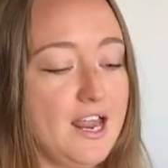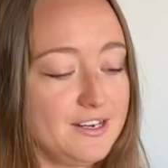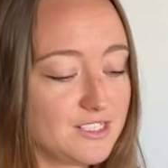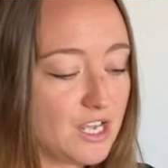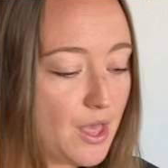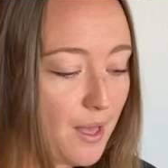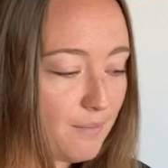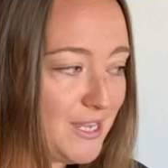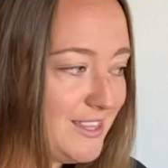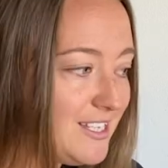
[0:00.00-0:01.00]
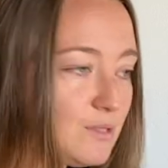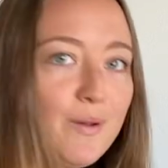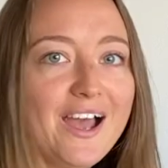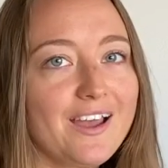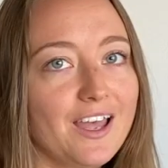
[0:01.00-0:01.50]
And I mean, this
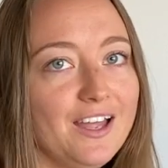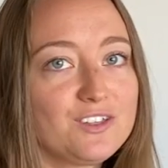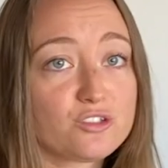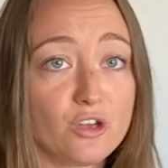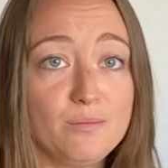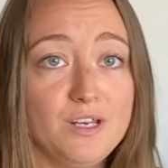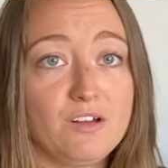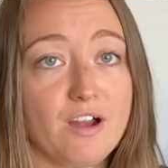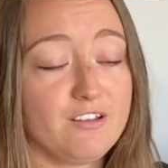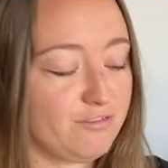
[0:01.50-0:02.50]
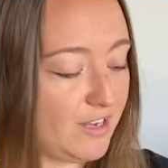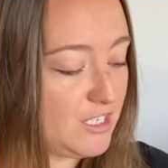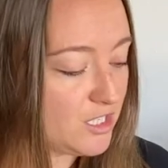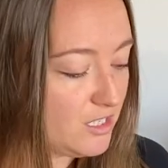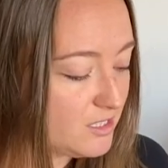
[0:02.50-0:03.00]
pack had so many great
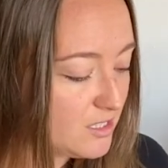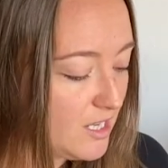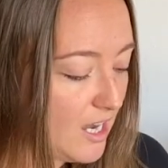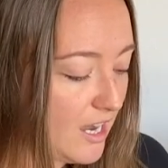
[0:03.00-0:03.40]
features.